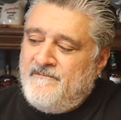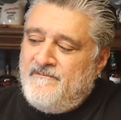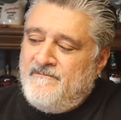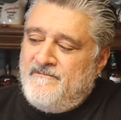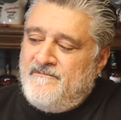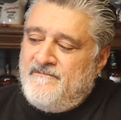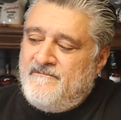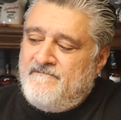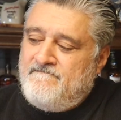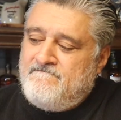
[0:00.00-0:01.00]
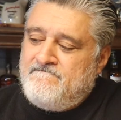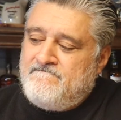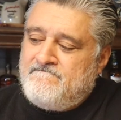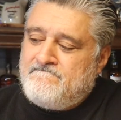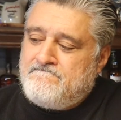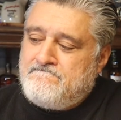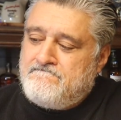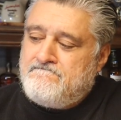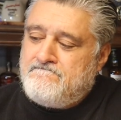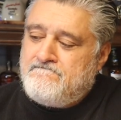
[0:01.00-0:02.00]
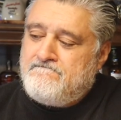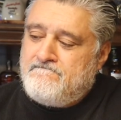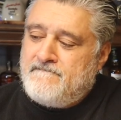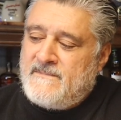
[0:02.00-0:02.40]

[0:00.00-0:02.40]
(silence)